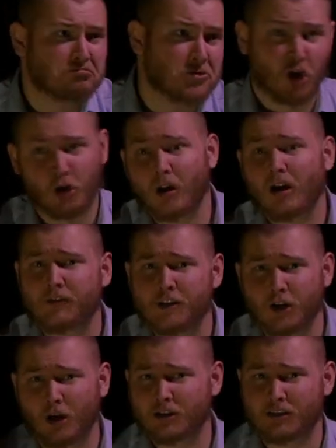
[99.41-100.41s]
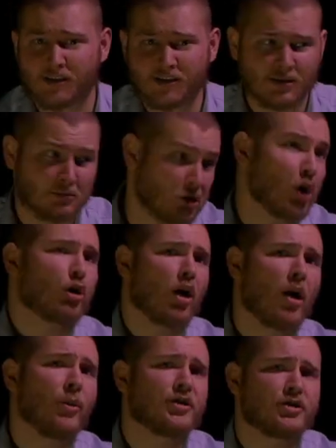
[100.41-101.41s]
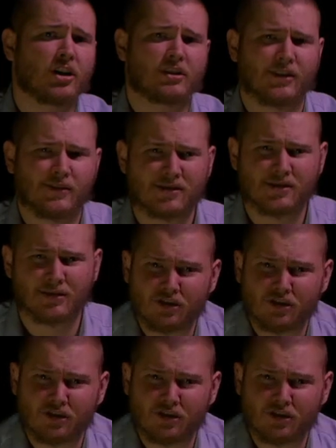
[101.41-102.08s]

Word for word: turn off the darkness, turn on the darkness.